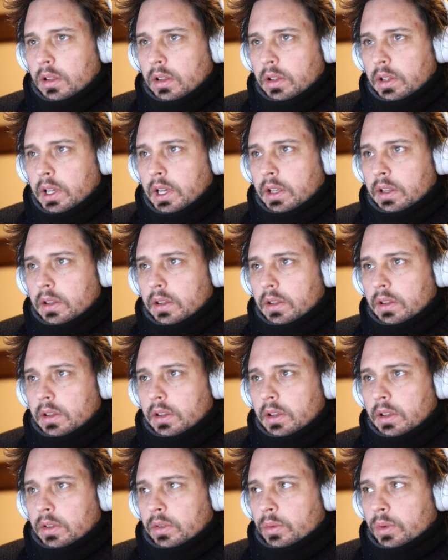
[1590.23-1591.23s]
Yeah,
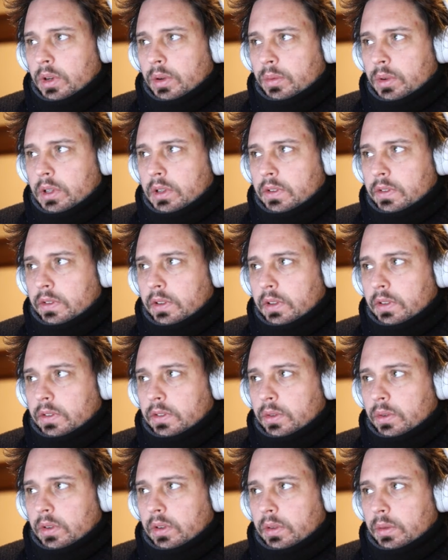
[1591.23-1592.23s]
what I want is these
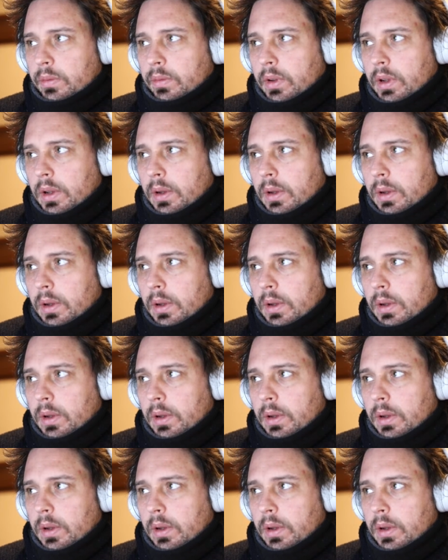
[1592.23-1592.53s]
sort of,